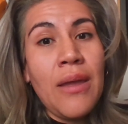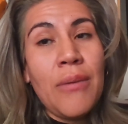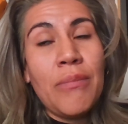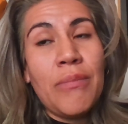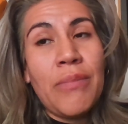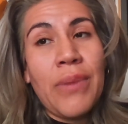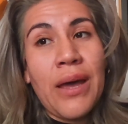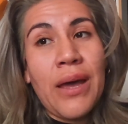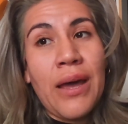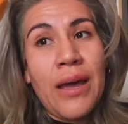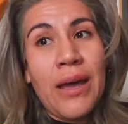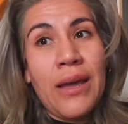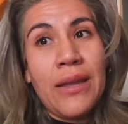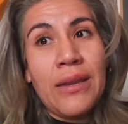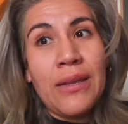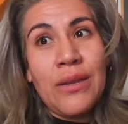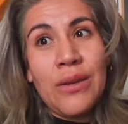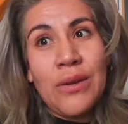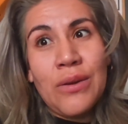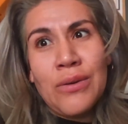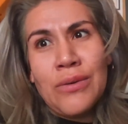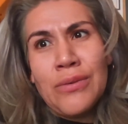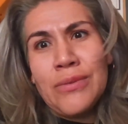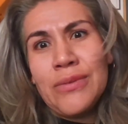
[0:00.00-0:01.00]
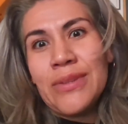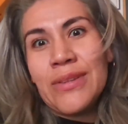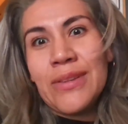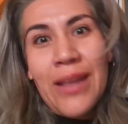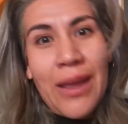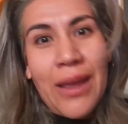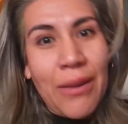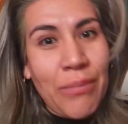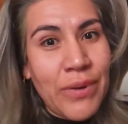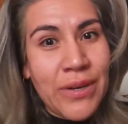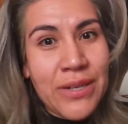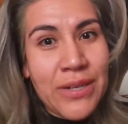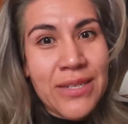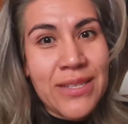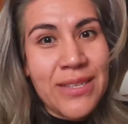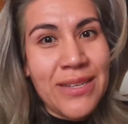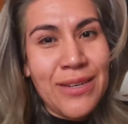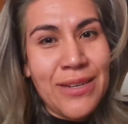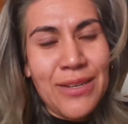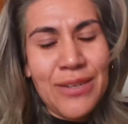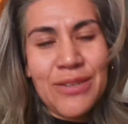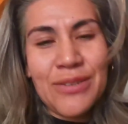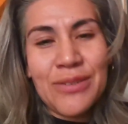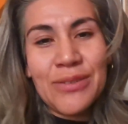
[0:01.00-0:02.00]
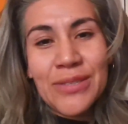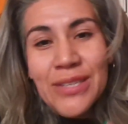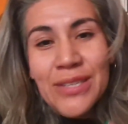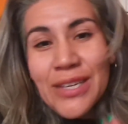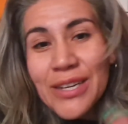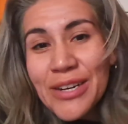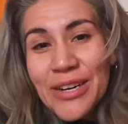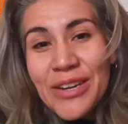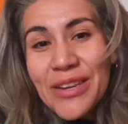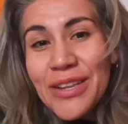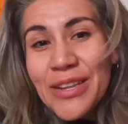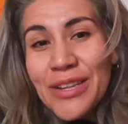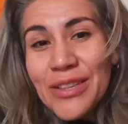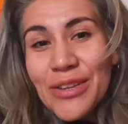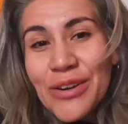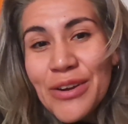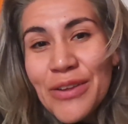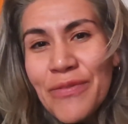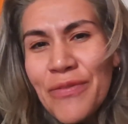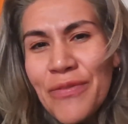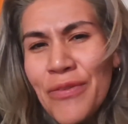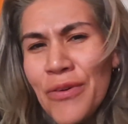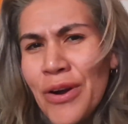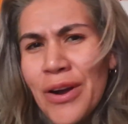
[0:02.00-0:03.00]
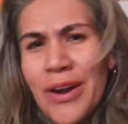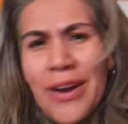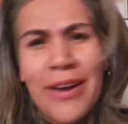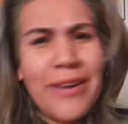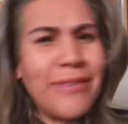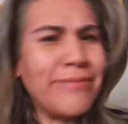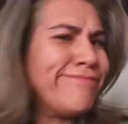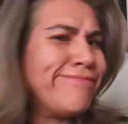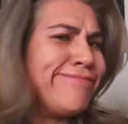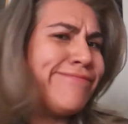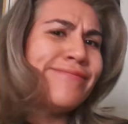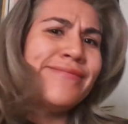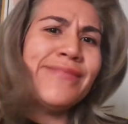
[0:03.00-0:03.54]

but that person, younger than 34,